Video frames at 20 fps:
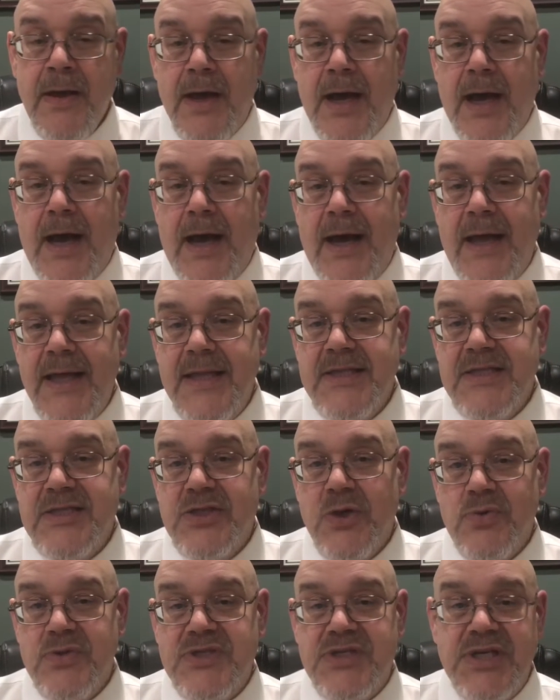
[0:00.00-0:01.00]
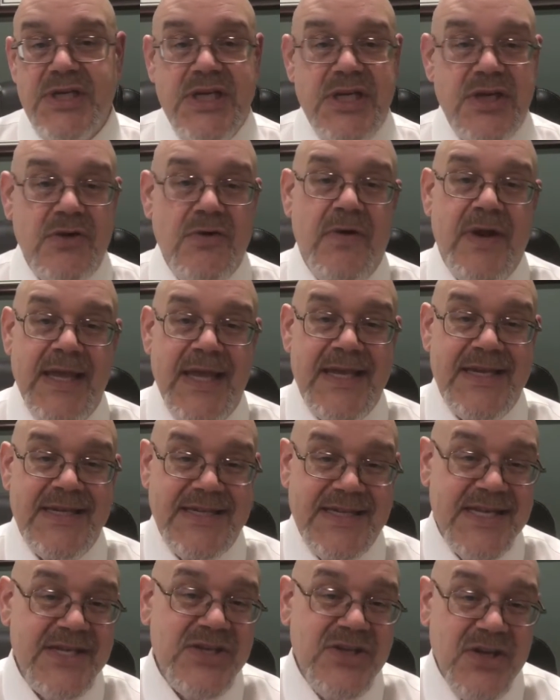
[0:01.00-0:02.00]
And so securing
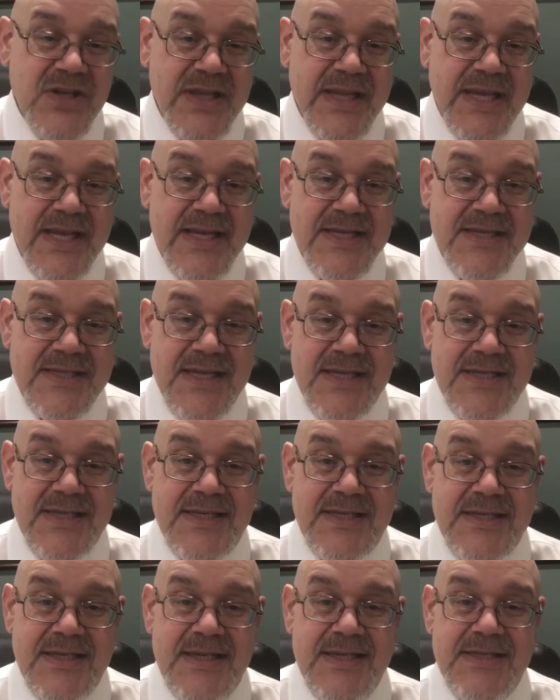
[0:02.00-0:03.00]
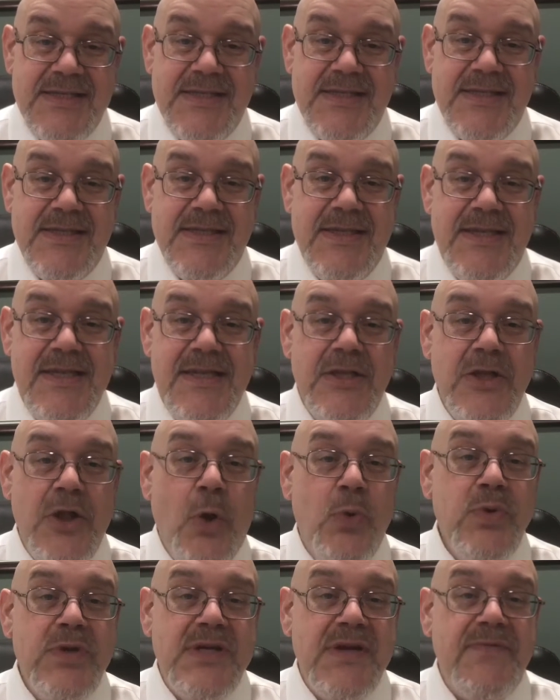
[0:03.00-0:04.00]
it digitally is
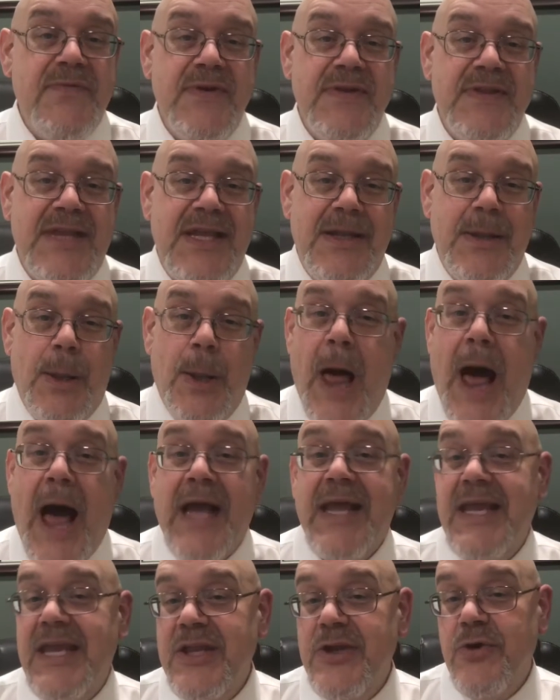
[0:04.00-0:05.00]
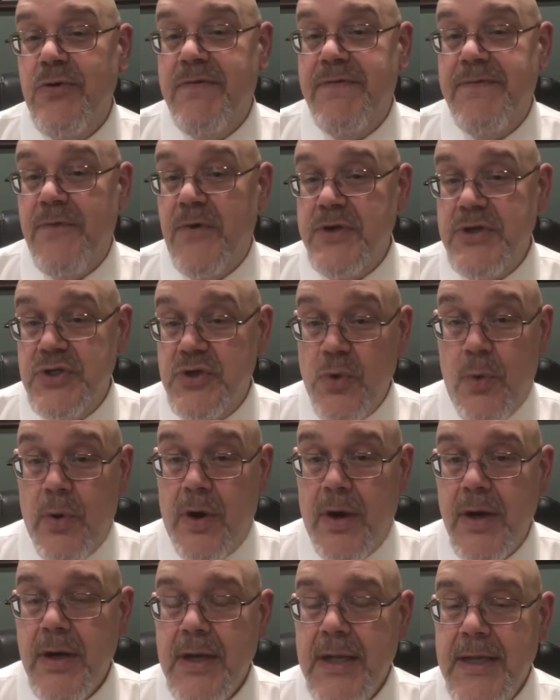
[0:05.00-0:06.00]
no different than locking your front
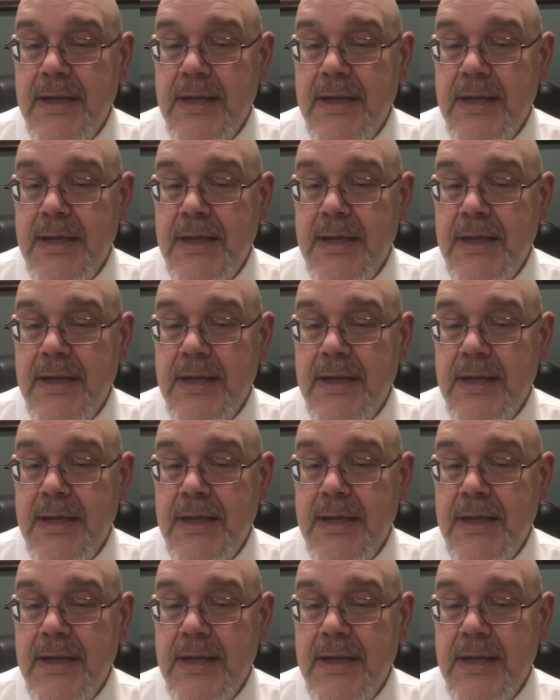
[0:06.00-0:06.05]
door.